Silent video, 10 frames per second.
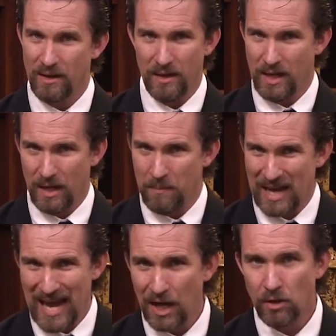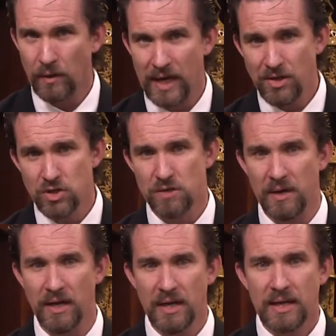a mechanical
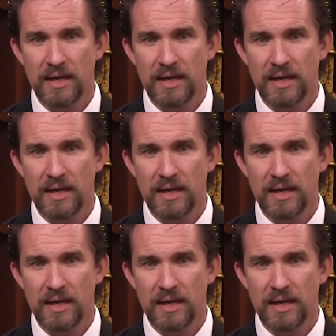instrument